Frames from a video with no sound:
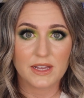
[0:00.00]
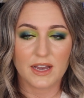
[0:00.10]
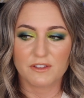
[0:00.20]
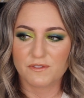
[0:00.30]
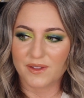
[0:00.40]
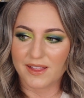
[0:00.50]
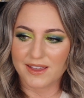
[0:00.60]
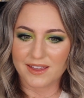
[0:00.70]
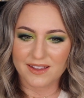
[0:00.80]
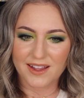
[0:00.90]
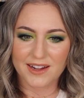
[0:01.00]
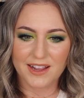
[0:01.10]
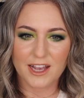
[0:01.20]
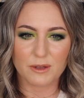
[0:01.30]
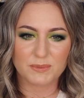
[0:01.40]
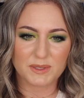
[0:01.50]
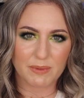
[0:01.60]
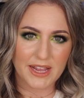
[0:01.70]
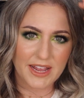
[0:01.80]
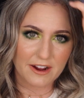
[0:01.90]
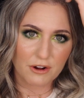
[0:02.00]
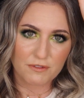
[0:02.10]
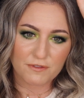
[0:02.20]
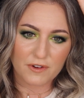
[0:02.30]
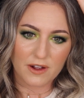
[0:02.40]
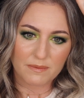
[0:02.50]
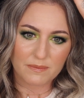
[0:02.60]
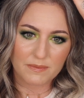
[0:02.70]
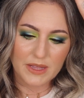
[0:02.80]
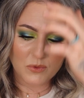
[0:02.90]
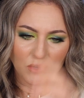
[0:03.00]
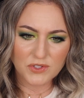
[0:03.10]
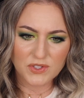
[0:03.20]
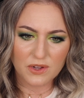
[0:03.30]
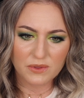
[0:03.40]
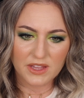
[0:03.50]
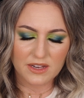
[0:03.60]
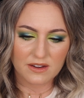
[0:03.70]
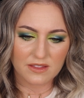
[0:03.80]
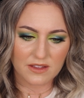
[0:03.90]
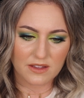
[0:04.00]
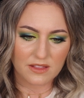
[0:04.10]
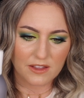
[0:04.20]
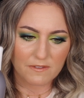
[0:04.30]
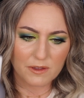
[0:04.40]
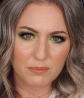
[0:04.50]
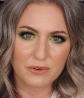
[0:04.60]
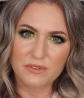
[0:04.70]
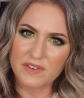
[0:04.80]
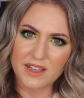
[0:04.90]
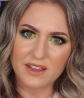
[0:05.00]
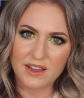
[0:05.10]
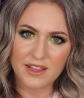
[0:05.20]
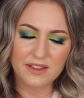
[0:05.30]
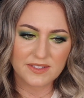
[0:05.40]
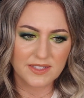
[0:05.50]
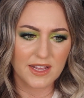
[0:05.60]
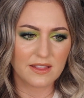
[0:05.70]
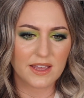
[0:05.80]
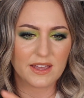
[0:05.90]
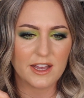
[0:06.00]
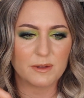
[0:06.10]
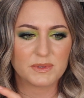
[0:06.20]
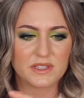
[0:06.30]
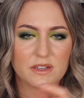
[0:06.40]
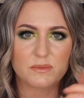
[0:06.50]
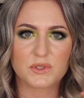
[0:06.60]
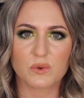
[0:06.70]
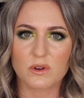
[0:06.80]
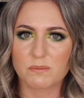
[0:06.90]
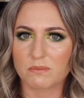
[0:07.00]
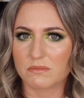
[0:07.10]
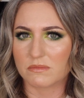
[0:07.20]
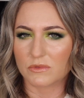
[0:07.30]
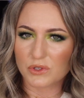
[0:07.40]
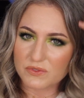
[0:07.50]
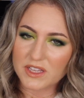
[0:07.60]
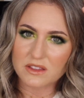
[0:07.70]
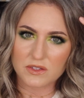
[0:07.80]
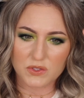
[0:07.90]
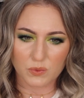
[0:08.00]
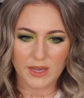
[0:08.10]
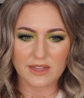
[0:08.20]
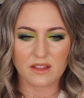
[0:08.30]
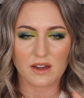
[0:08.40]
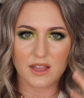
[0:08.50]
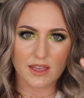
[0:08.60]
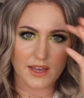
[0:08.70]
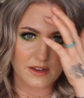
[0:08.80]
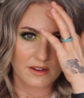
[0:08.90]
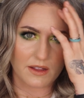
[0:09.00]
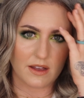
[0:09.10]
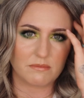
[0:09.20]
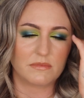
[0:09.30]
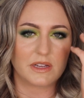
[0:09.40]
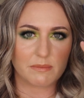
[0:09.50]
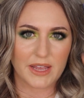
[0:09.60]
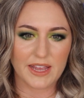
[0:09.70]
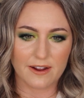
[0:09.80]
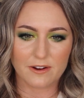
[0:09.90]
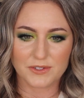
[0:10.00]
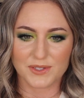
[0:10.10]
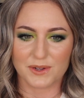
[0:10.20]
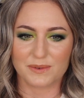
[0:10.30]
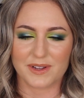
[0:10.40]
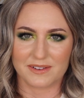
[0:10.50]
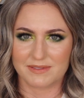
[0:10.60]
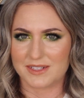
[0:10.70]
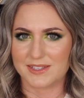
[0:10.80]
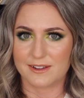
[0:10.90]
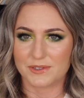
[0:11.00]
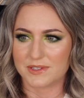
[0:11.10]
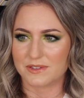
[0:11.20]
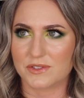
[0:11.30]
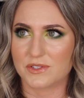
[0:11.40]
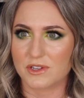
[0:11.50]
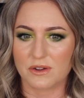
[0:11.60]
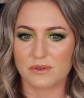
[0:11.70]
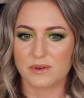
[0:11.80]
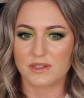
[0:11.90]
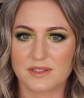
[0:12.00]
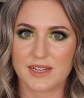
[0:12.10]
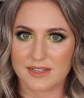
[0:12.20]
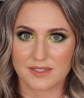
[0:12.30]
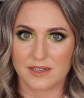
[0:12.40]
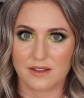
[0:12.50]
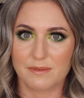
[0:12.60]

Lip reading: I feel like it kind of helps my hair from, more so than the Living Proof, I say, like it helps to absorb more of like the sweat that I get in my hair. So that sounds so sexy.